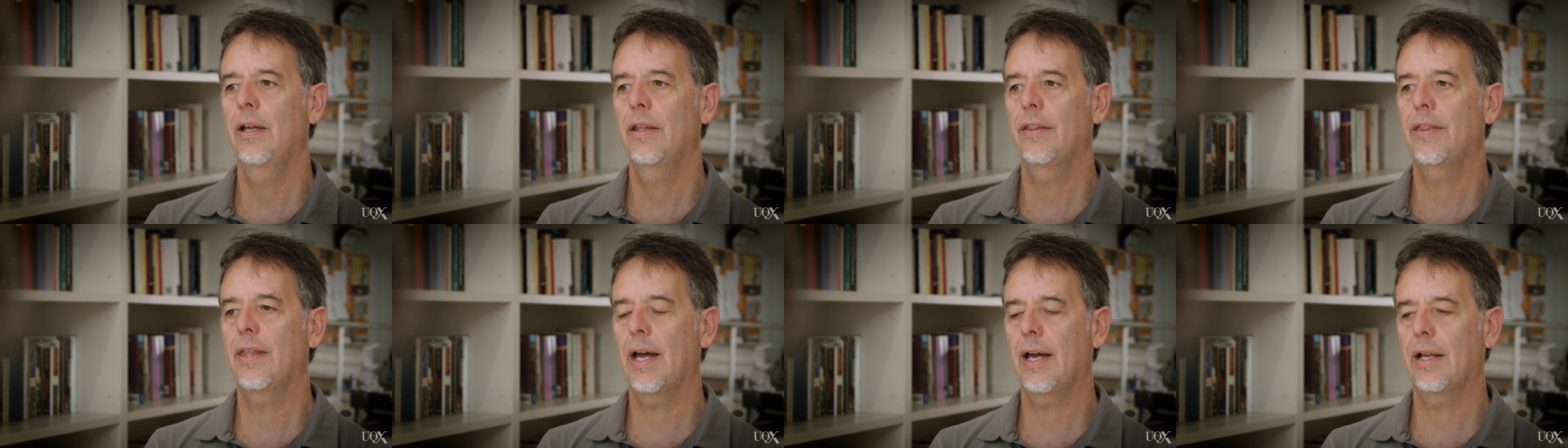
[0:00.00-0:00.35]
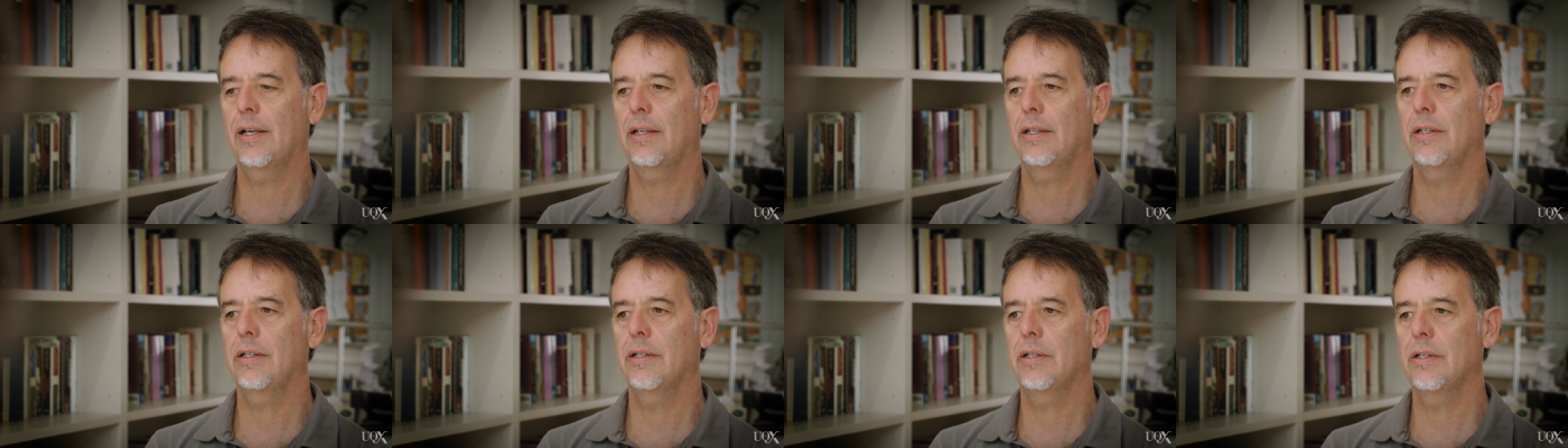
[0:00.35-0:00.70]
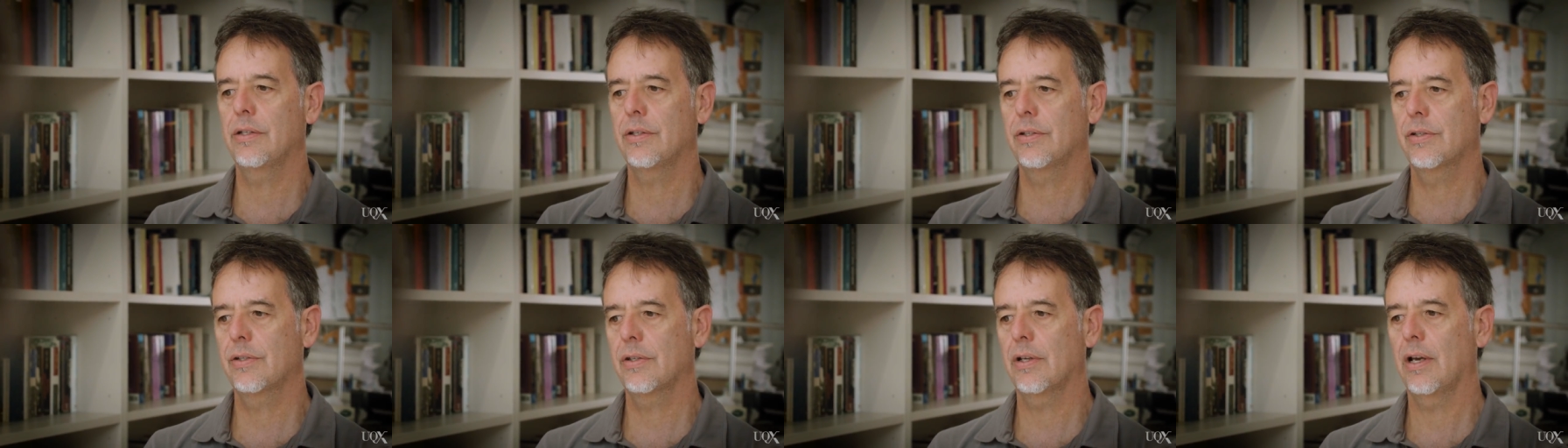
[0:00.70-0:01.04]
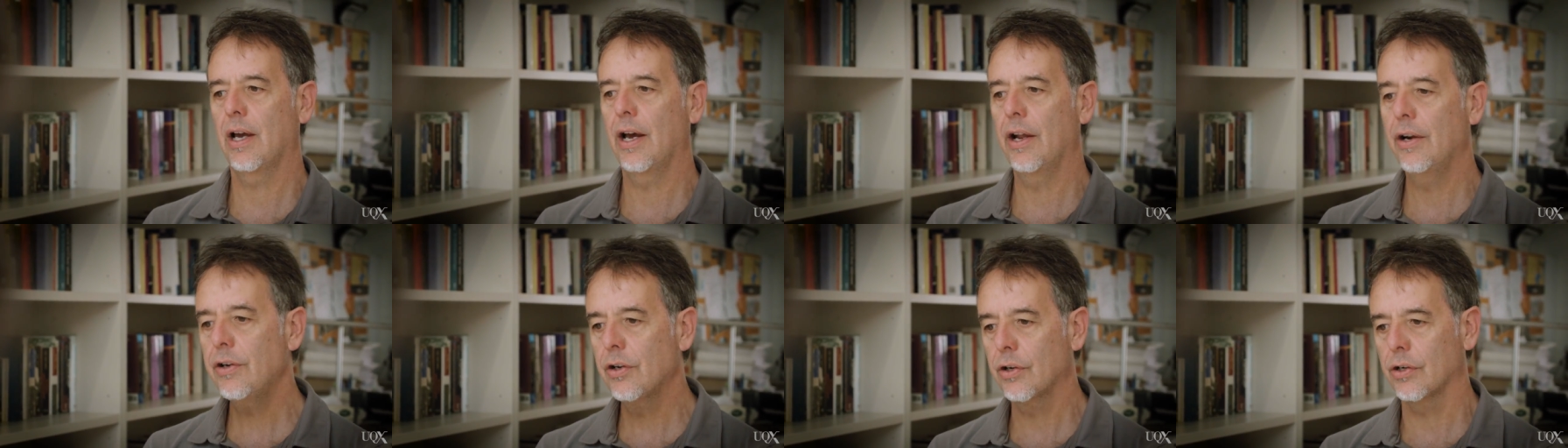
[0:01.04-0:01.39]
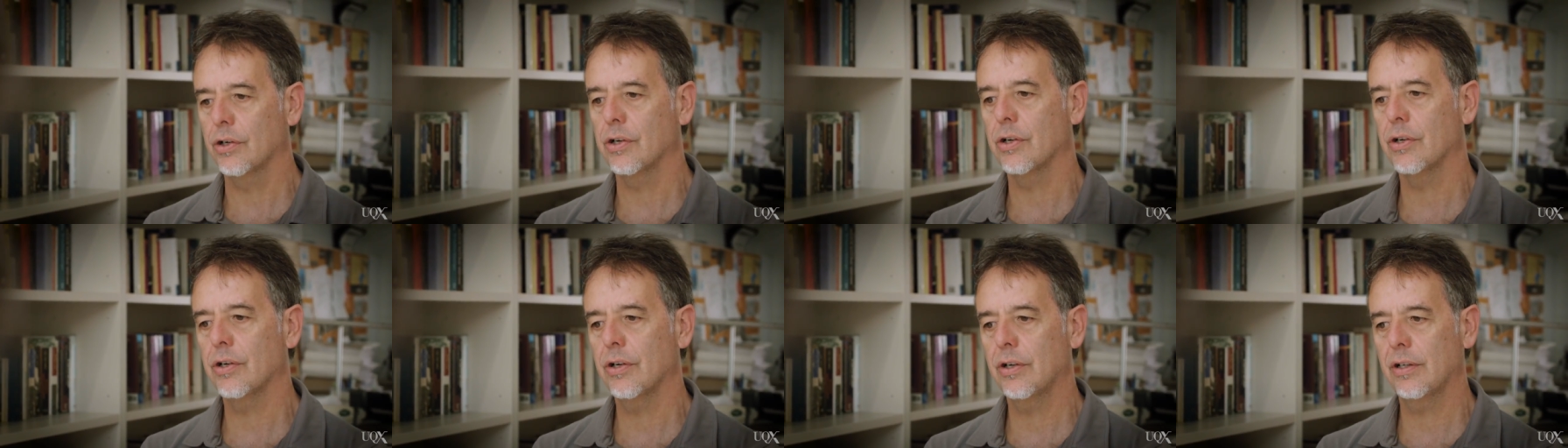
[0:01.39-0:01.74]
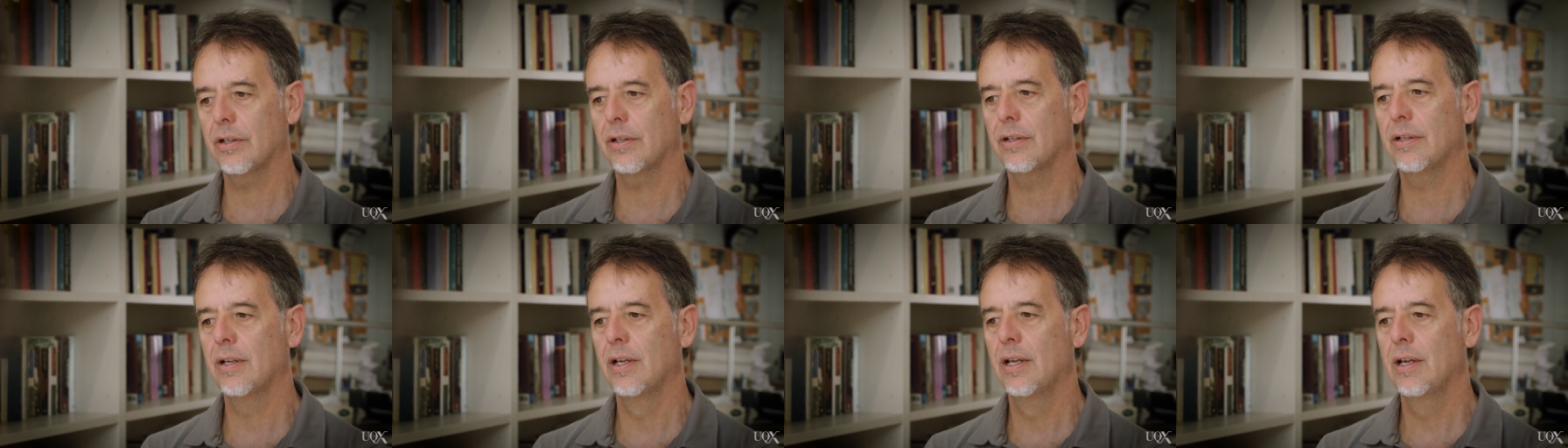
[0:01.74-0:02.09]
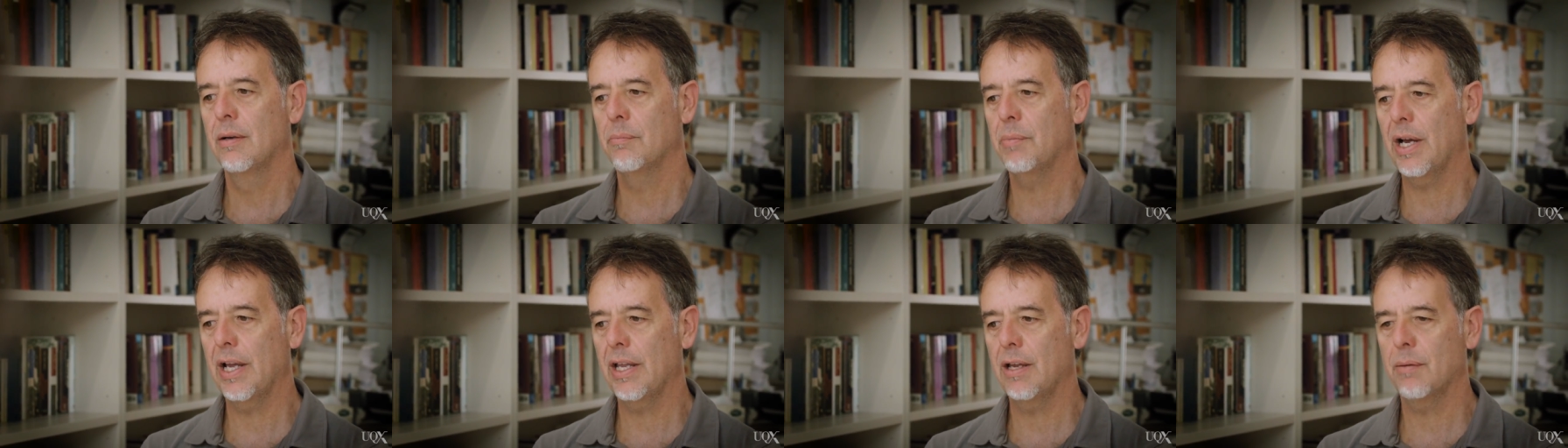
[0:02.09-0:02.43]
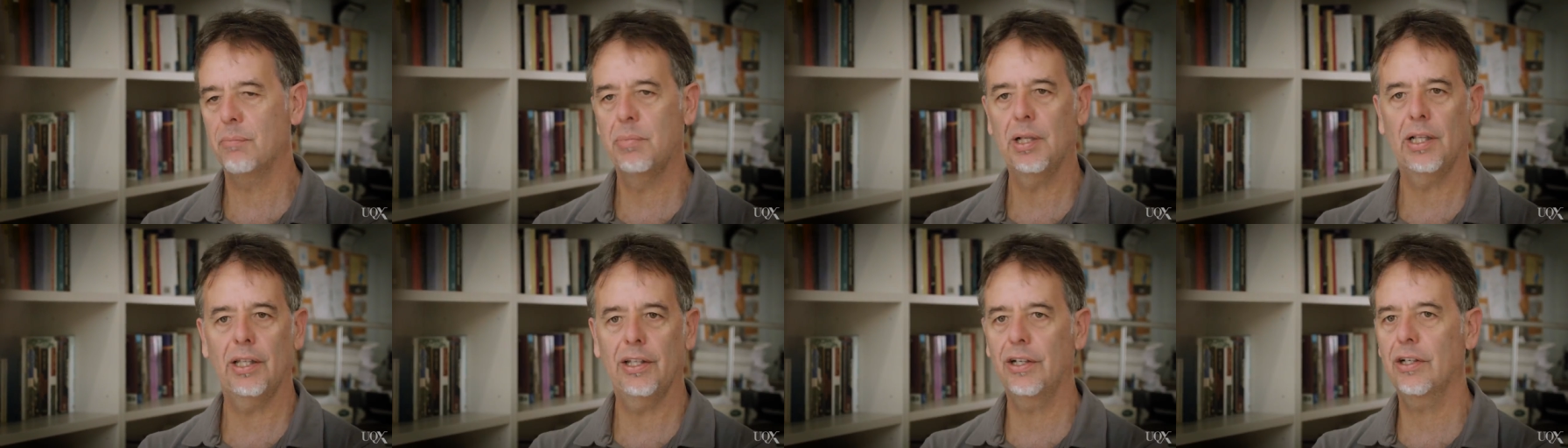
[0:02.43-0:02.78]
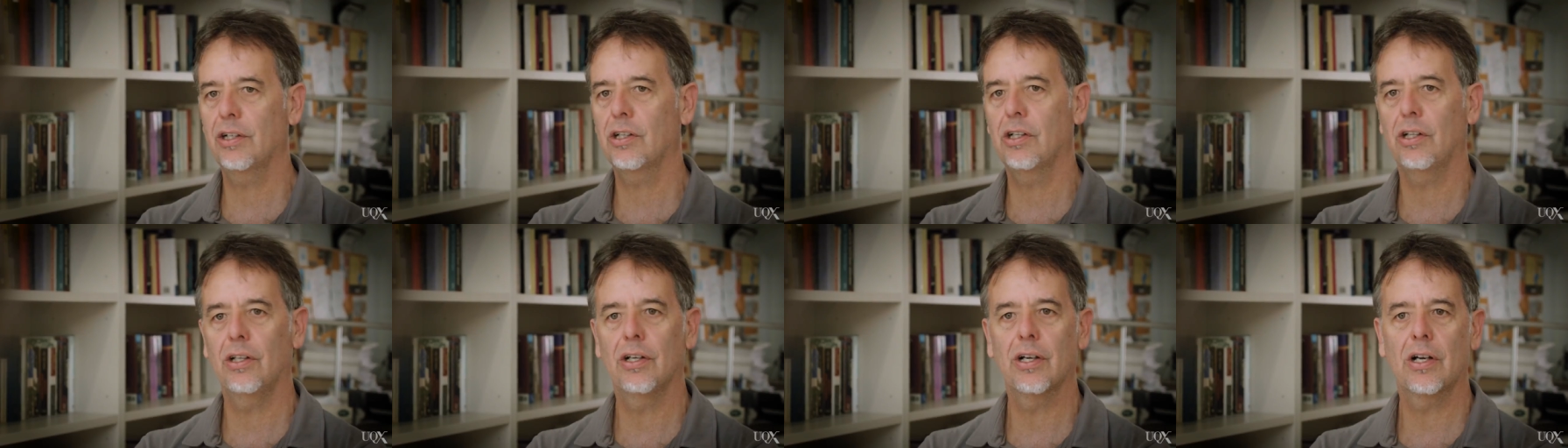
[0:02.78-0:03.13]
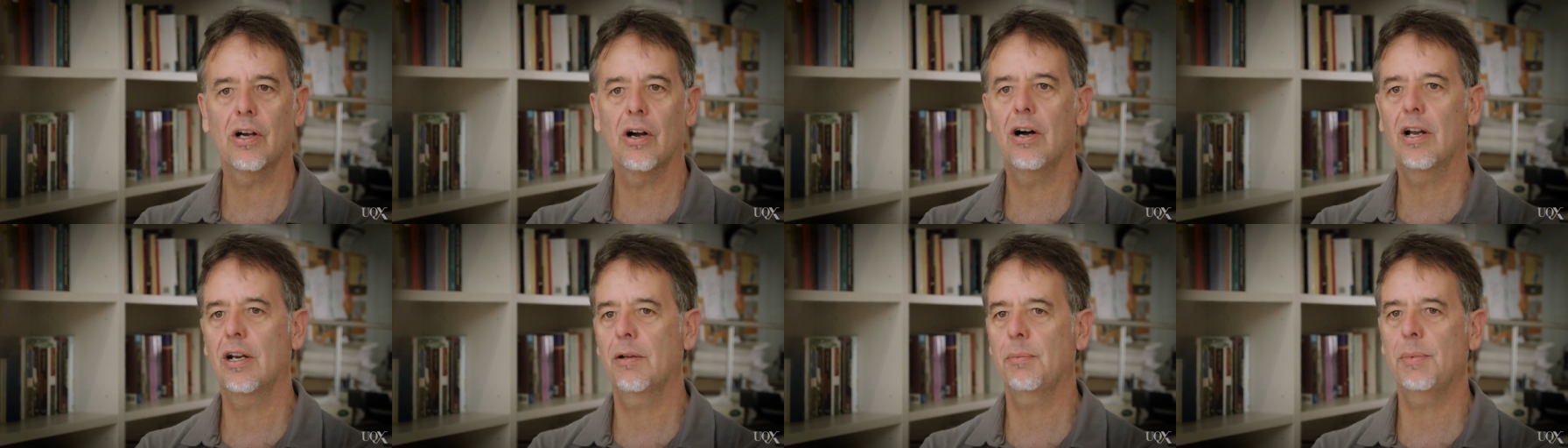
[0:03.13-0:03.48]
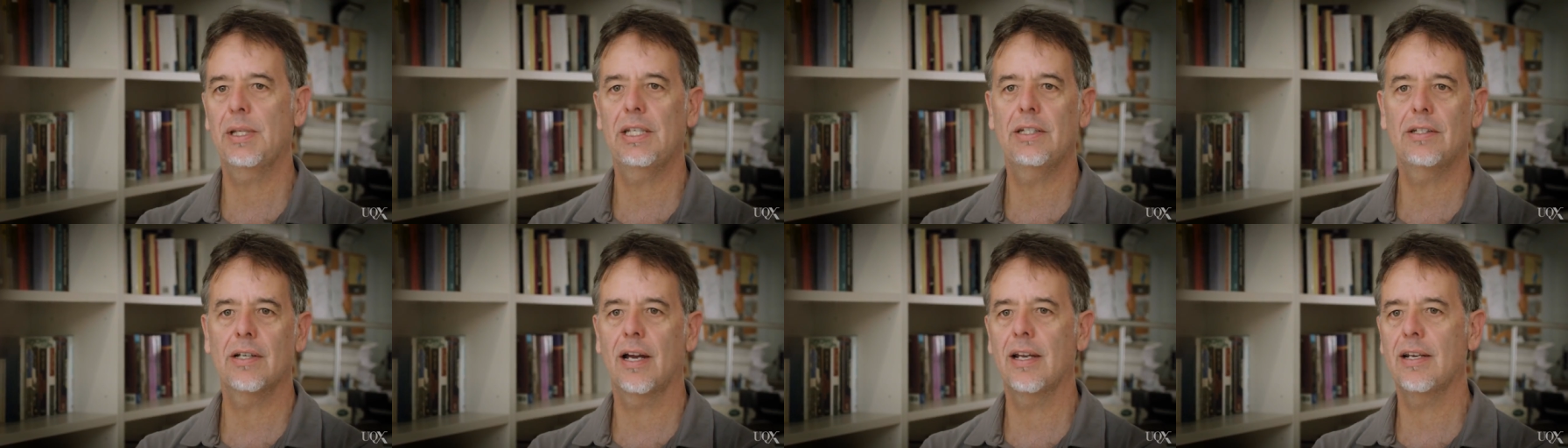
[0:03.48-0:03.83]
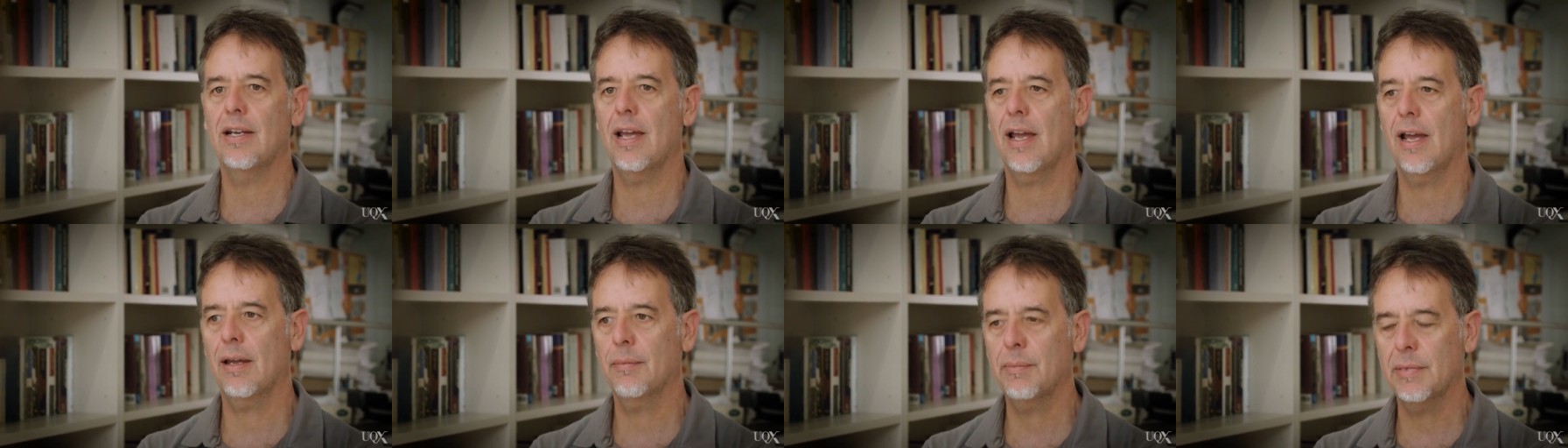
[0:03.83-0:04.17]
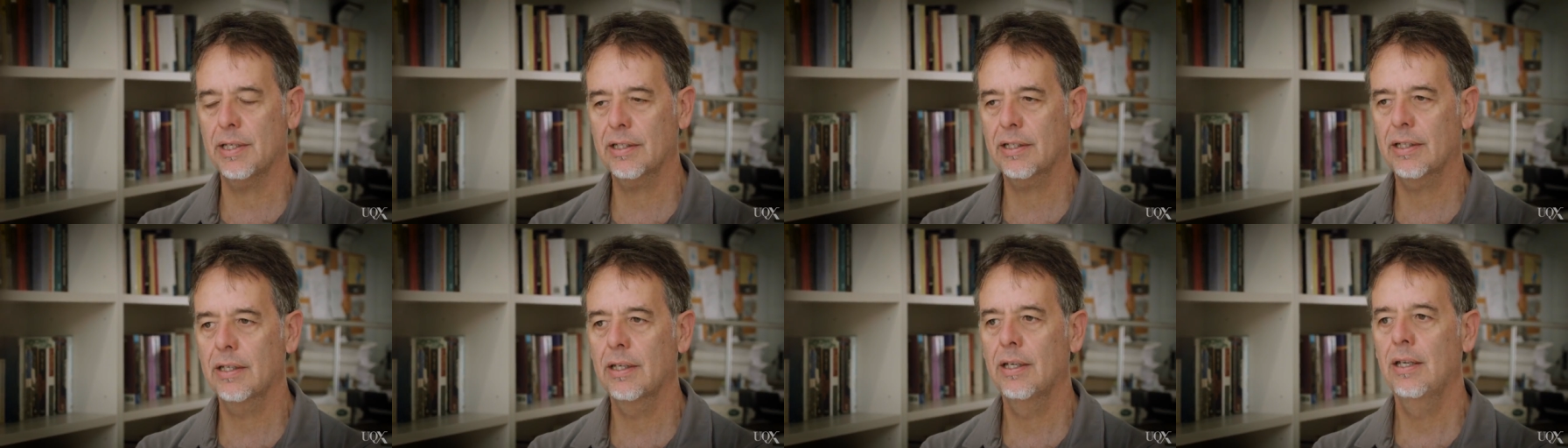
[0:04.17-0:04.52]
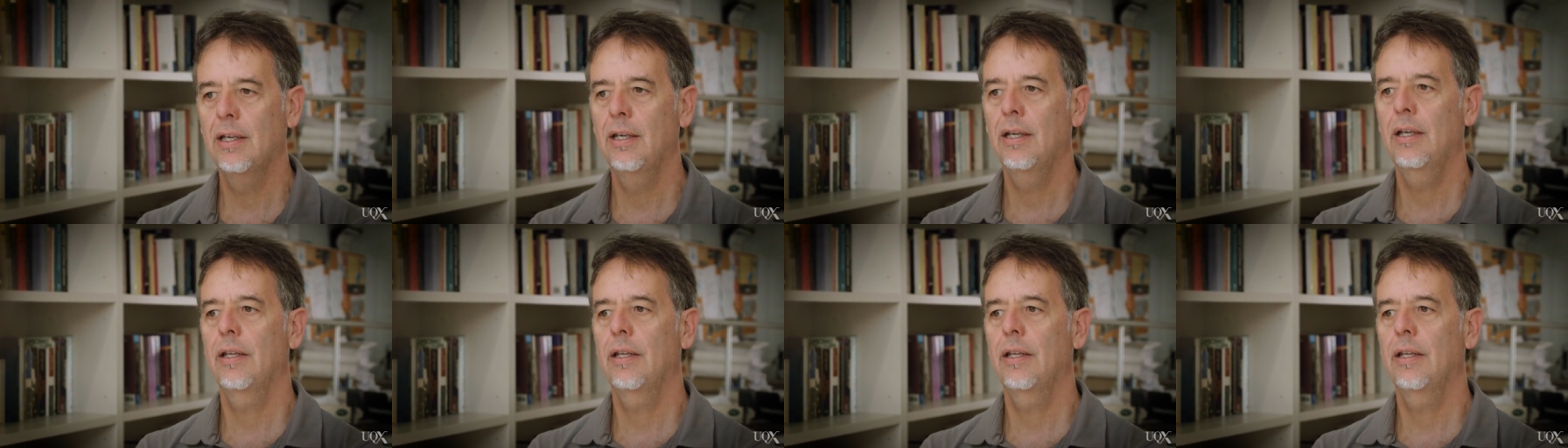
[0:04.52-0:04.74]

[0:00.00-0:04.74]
that is undergirded by a political economy dynamic